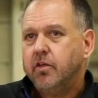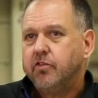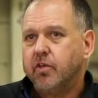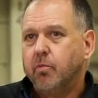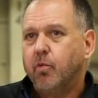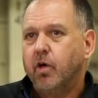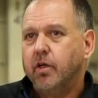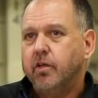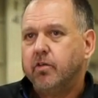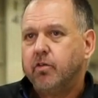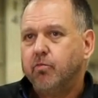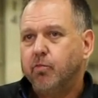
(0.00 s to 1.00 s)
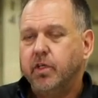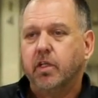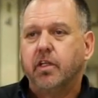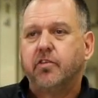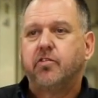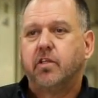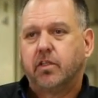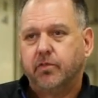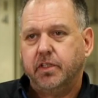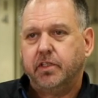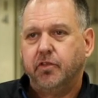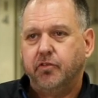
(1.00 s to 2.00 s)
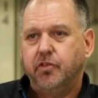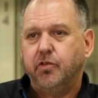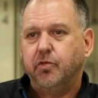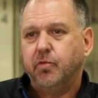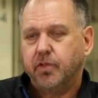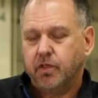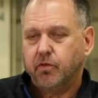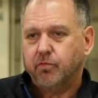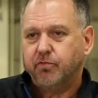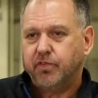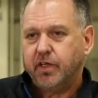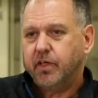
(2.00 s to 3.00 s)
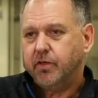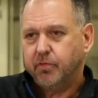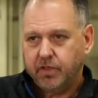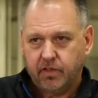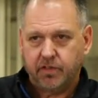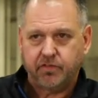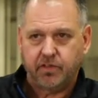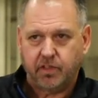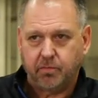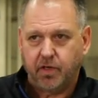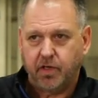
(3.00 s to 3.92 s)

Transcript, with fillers: someone realistically could do with a very realistic